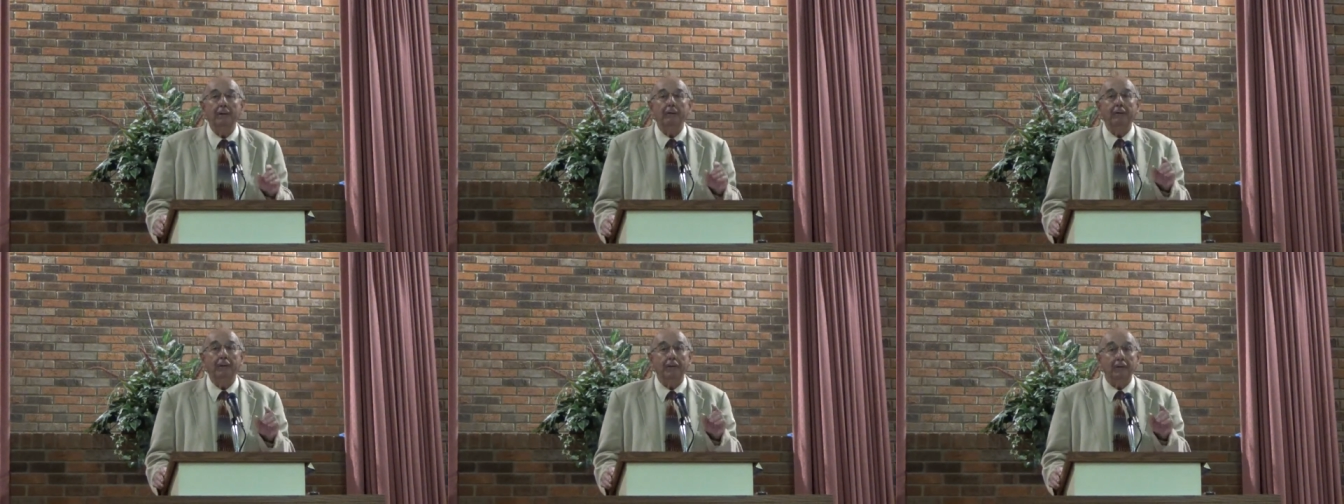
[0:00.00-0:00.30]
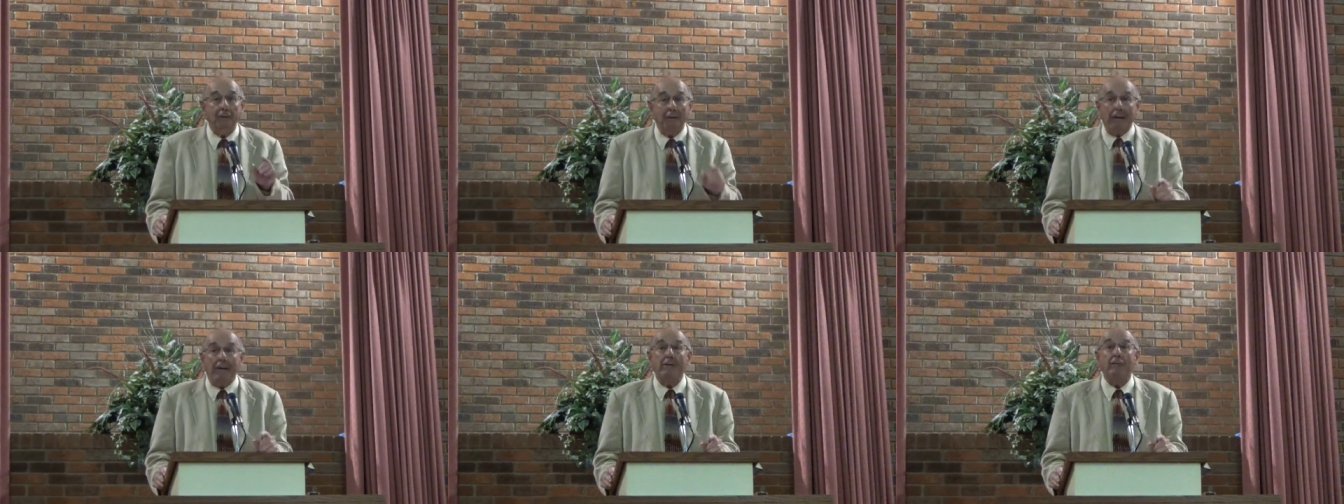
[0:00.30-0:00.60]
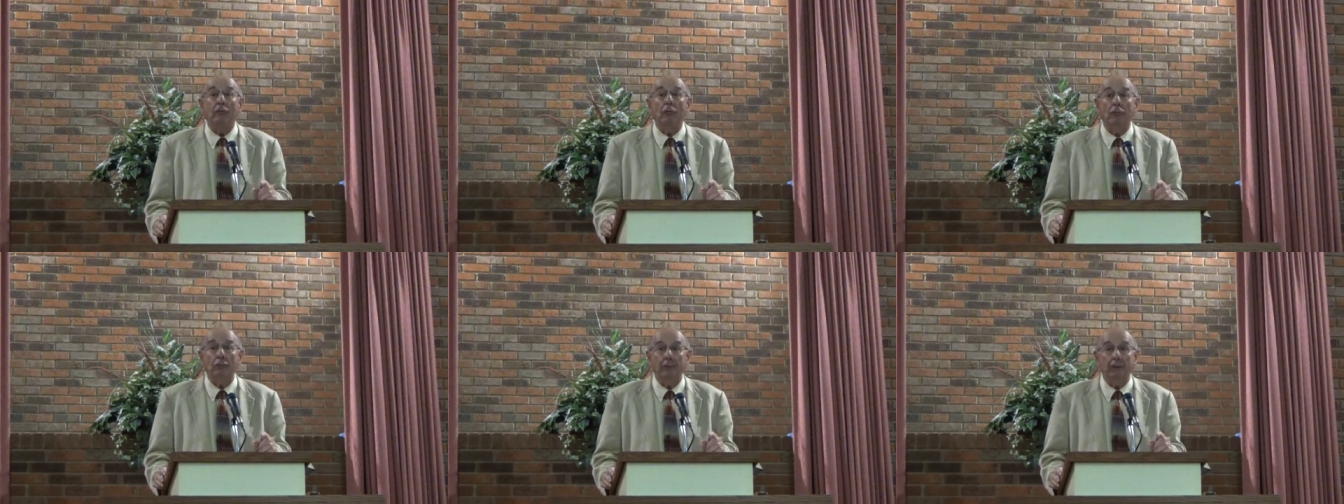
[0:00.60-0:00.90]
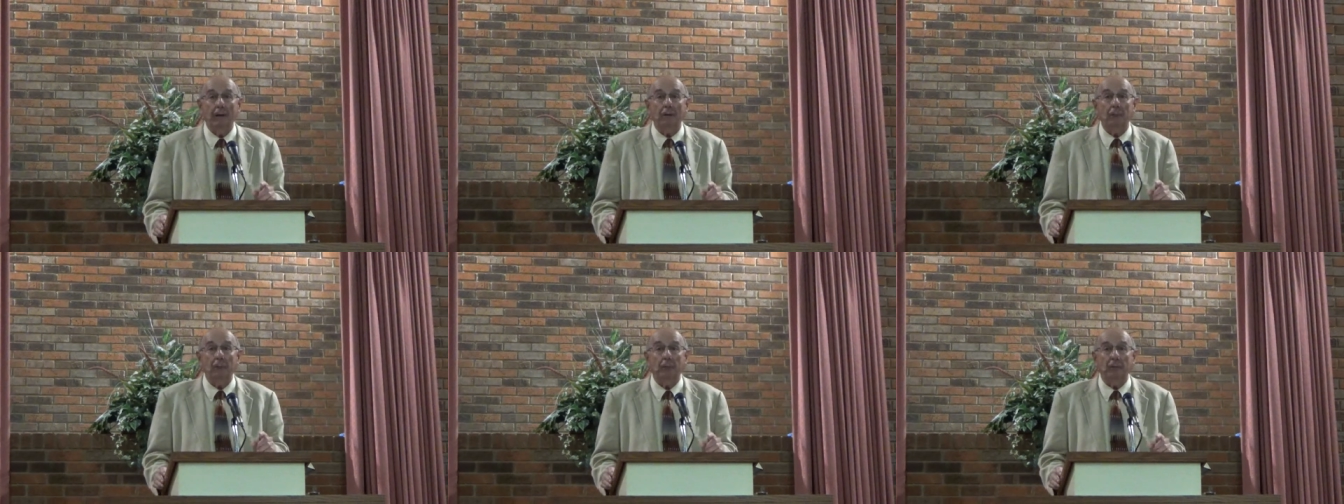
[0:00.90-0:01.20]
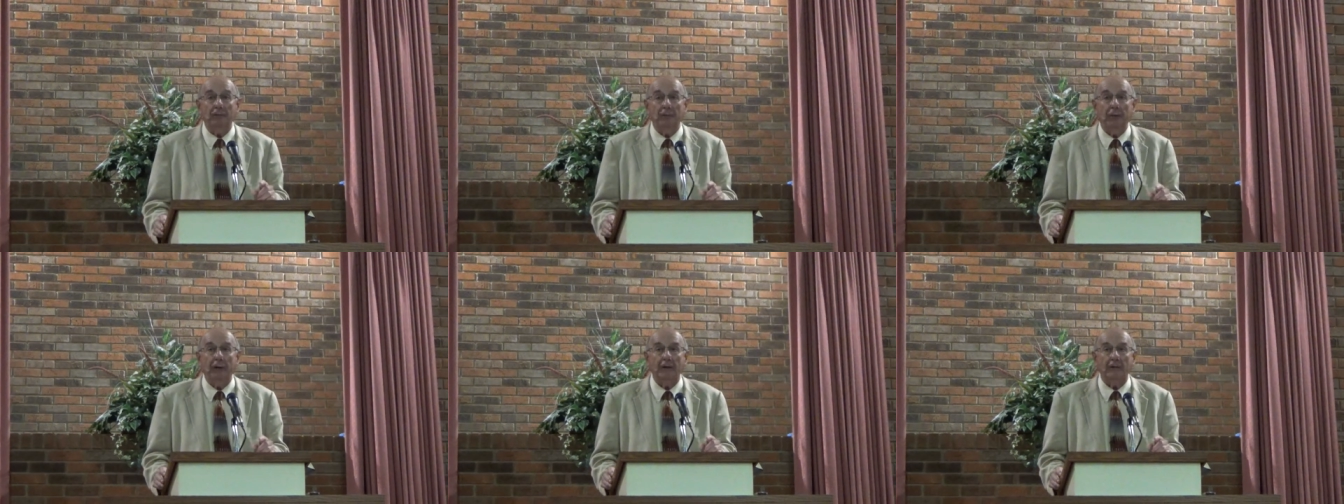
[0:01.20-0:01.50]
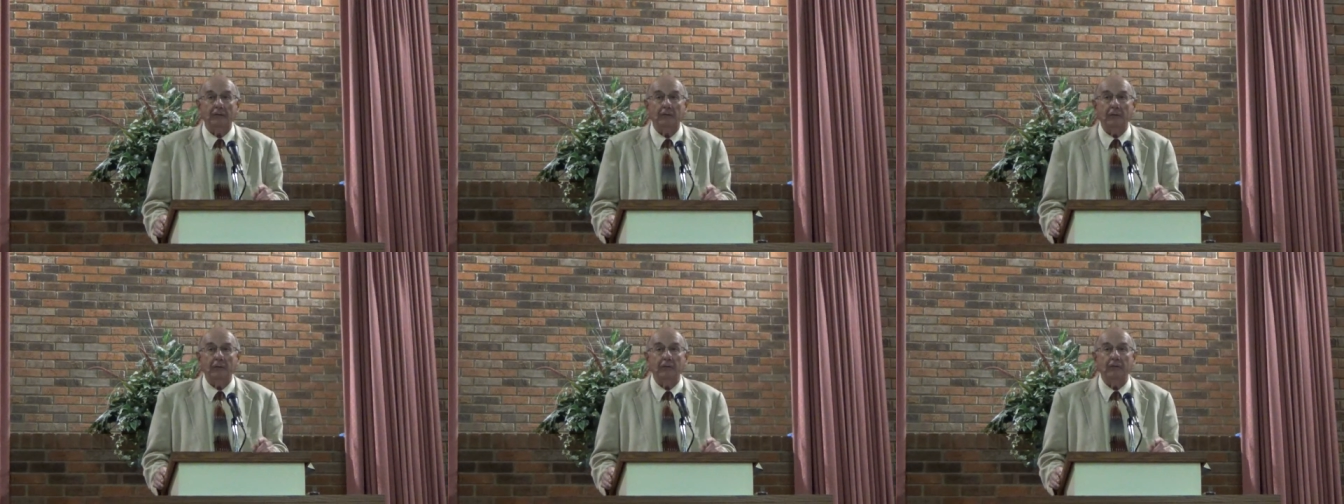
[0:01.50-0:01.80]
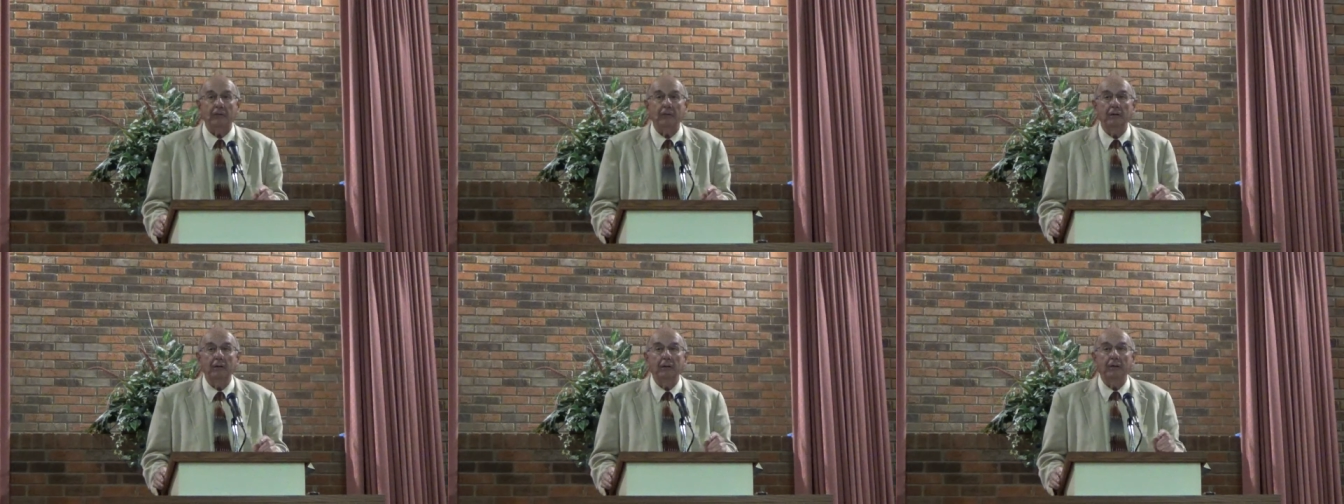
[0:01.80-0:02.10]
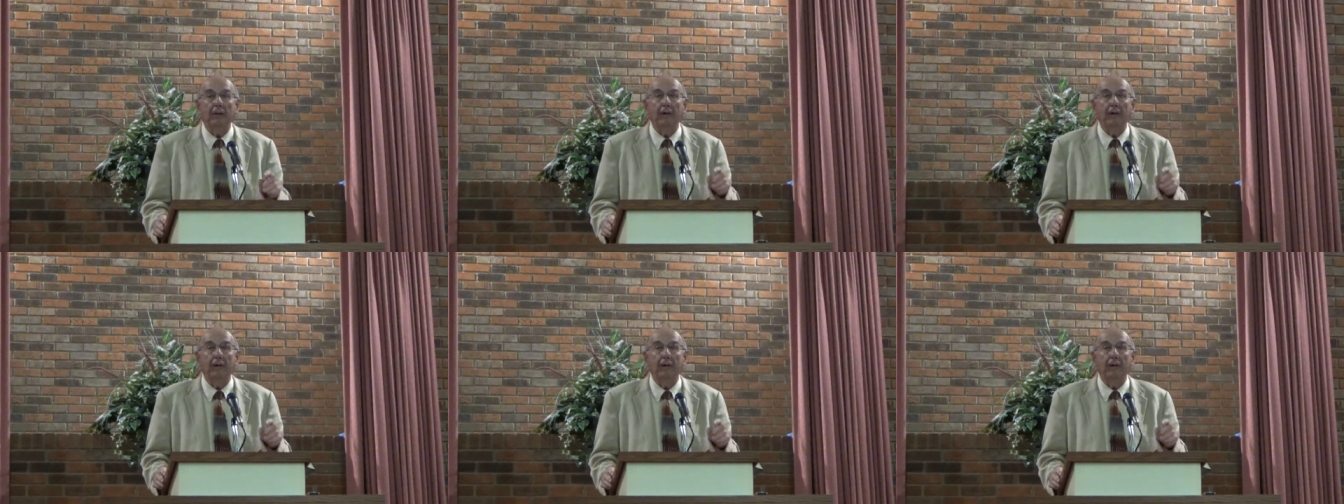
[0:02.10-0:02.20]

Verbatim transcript: The devil can possess us,